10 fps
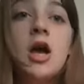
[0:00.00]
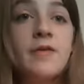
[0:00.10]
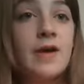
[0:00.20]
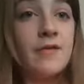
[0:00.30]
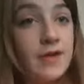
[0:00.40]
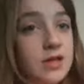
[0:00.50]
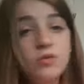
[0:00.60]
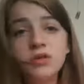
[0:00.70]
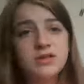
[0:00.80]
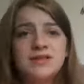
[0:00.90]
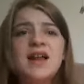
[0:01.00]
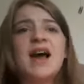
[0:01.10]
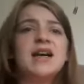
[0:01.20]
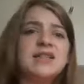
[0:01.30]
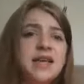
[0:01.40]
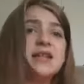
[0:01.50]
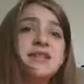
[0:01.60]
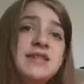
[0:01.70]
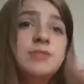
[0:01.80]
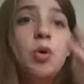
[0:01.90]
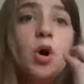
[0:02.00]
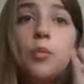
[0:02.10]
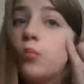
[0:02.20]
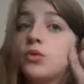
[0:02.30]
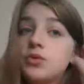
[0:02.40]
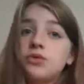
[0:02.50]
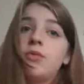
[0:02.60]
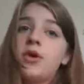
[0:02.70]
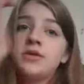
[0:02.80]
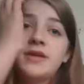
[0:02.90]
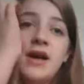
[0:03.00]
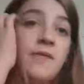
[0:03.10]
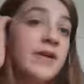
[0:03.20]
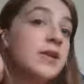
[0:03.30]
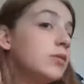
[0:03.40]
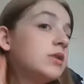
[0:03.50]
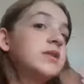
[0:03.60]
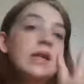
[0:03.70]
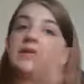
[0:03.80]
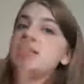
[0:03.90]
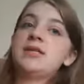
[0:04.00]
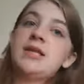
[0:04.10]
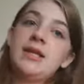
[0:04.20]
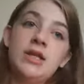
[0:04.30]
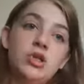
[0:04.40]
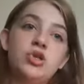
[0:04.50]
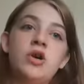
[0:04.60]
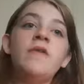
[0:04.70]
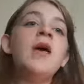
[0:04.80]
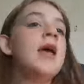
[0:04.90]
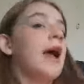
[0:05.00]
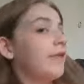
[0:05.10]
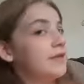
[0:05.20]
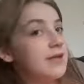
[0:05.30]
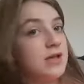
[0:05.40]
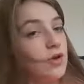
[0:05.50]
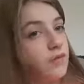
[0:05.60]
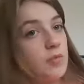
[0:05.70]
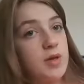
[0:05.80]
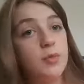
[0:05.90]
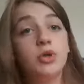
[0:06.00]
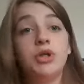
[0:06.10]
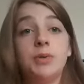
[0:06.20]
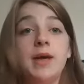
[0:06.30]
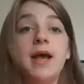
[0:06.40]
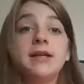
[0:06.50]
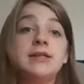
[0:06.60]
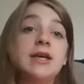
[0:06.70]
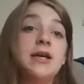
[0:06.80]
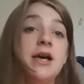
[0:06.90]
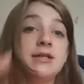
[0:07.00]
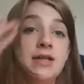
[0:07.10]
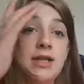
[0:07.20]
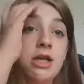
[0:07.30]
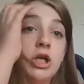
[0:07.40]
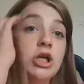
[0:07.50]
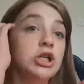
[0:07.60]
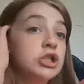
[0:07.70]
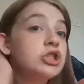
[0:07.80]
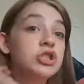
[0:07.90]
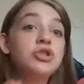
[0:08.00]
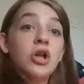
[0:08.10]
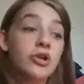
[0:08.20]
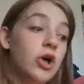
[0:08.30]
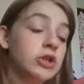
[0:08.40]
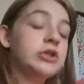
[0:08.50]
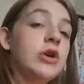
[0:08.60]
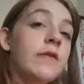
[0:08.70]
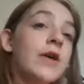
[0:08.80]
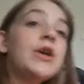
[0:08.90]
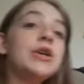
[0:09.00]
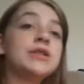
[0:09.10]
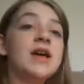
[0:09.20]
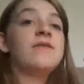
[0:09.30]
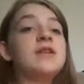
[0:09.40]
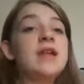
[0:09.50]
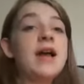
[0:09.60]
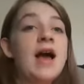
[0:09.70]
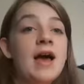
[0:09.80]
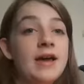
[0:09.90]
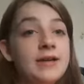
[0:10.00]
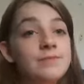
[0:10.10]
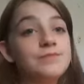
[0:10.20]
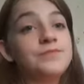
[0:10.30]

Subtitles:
I really want to start like a Depop because like I really want to start selling stuff. I've seen other people do it and they are selling a lot of stuff. So I feel like I